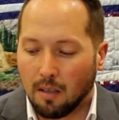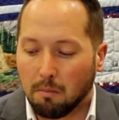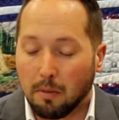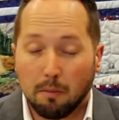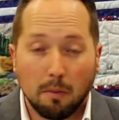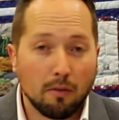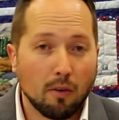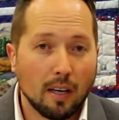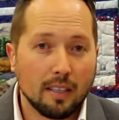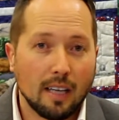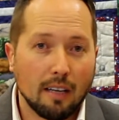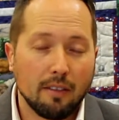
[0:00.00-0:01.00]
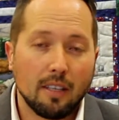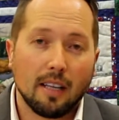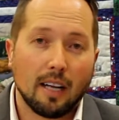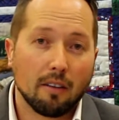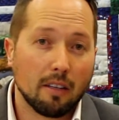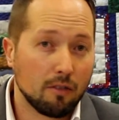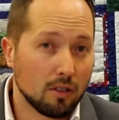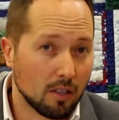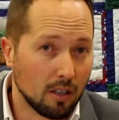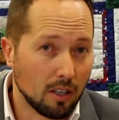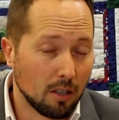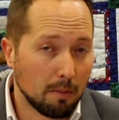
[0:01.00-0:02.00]
Before I dive into that, I'll give just
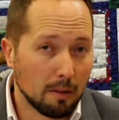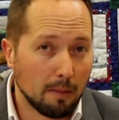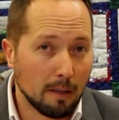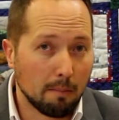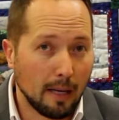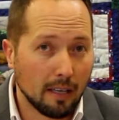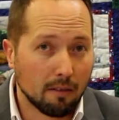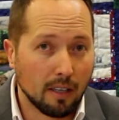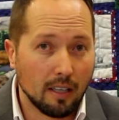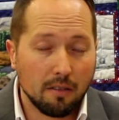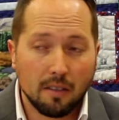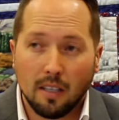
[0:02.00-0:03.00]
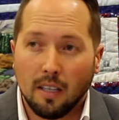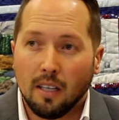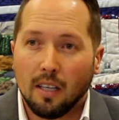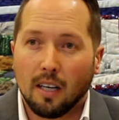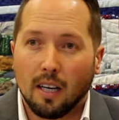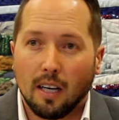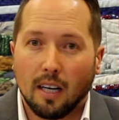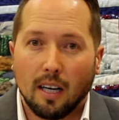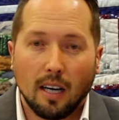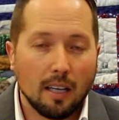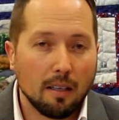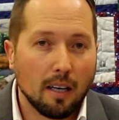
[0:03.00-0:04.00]
a little bit of my background.
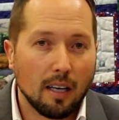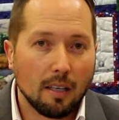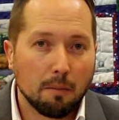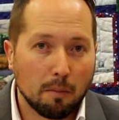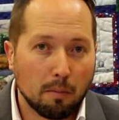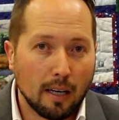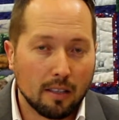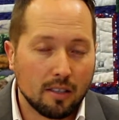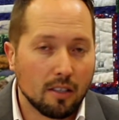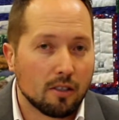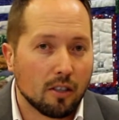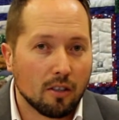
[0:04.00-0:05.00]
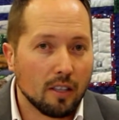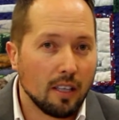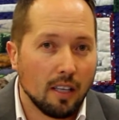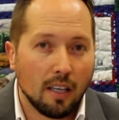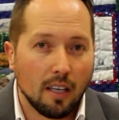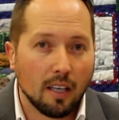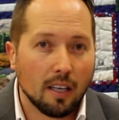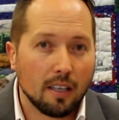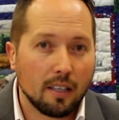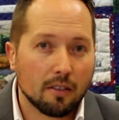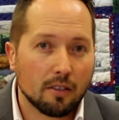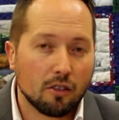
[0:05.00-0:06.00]
I am a practicing attorney
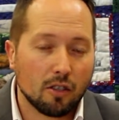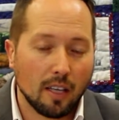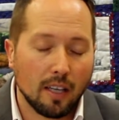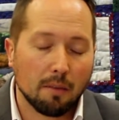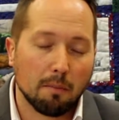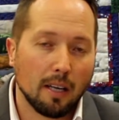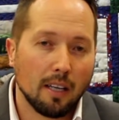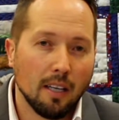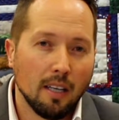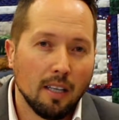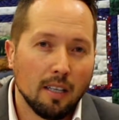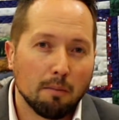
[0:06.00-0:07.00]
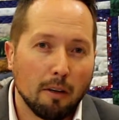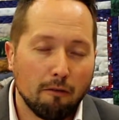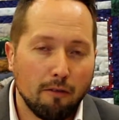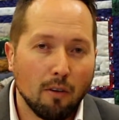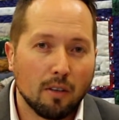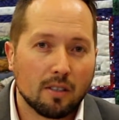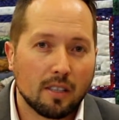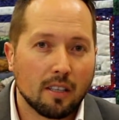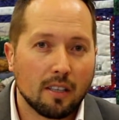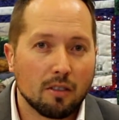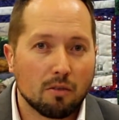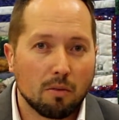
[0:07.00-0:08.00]
here in Cheyenne. My focus
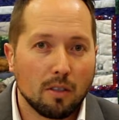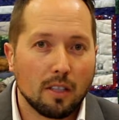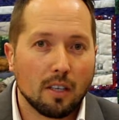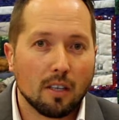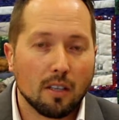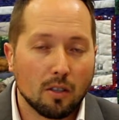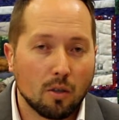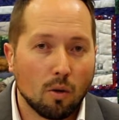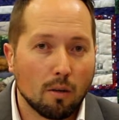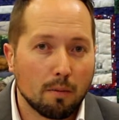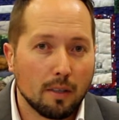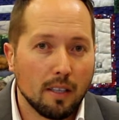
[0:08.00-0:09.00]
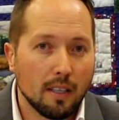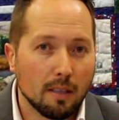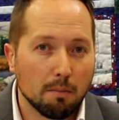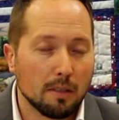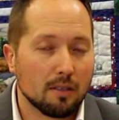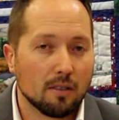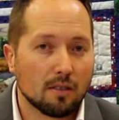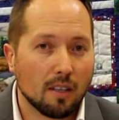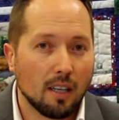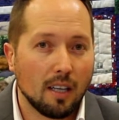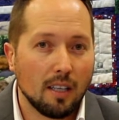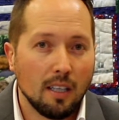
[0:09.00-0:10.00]
areas really are on corporate and business
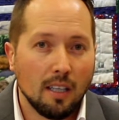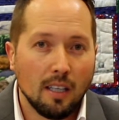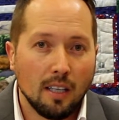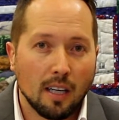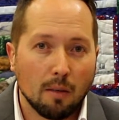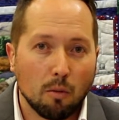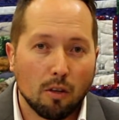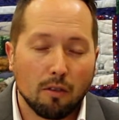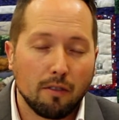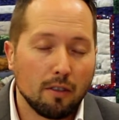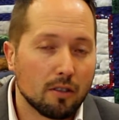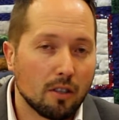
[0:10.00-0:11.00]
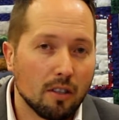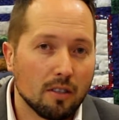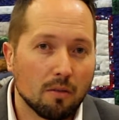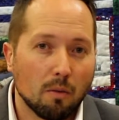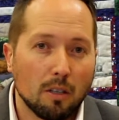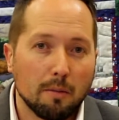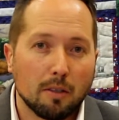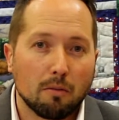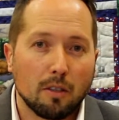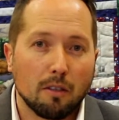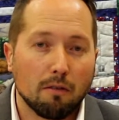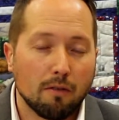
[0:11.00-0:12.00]
law. I'm one of the few attorneys in Wyoming that
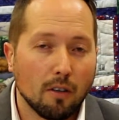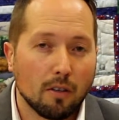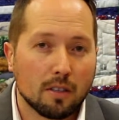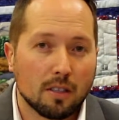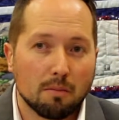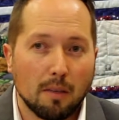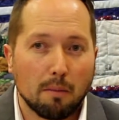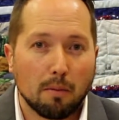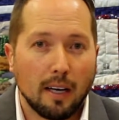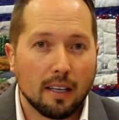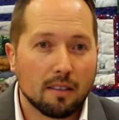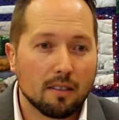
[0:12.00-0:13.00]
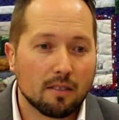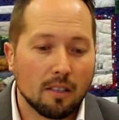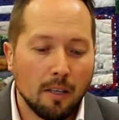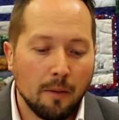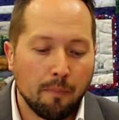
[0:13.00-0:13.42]
really focuses my practice